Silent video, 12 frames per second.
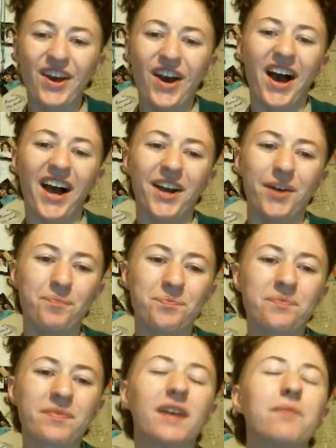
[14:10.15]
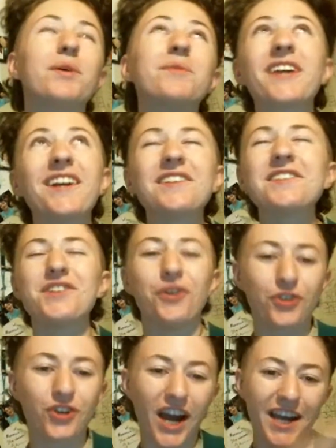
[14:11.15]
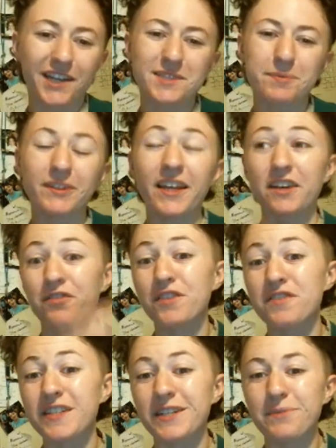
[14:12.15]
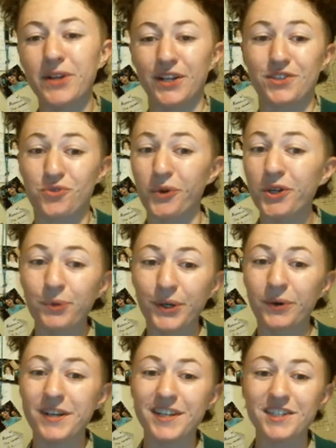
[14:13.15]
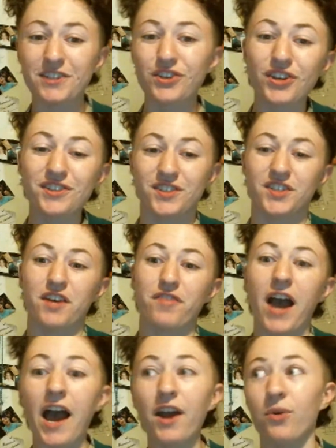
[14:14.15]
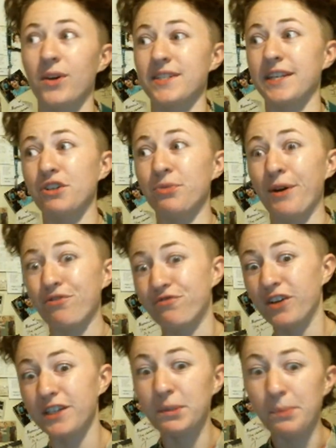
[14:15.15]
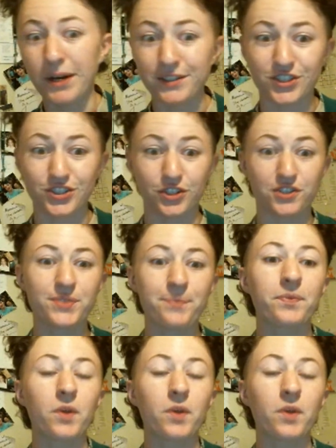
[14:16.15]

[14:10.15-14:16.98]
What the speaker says: But Mackenzie, you're crying. It's been like 15 minutes. When are we going to get to the good stuff? I want to hear about fucking monsters.